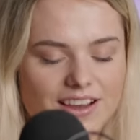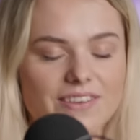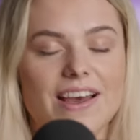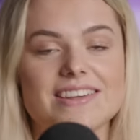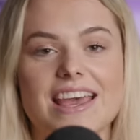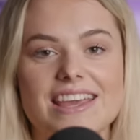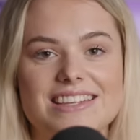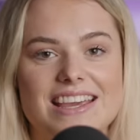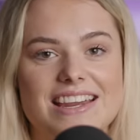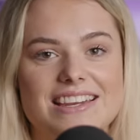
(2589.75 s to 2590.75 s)
I've had
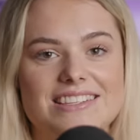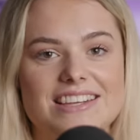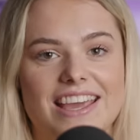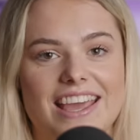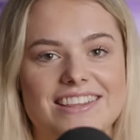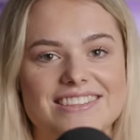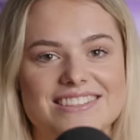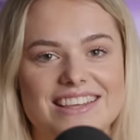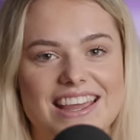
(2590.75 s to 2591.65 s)
18 chickens